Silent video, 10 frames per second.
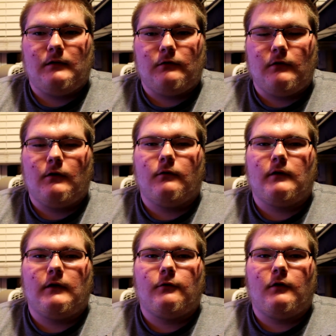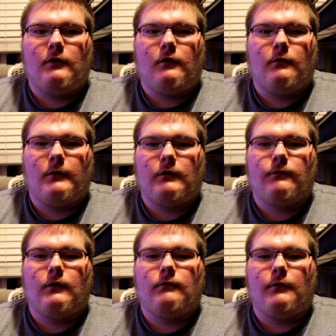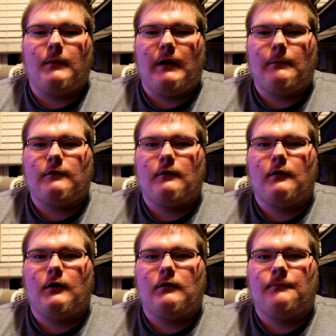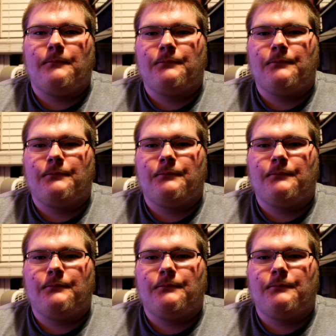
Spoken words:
This right here was a $30 microphone from Amazon.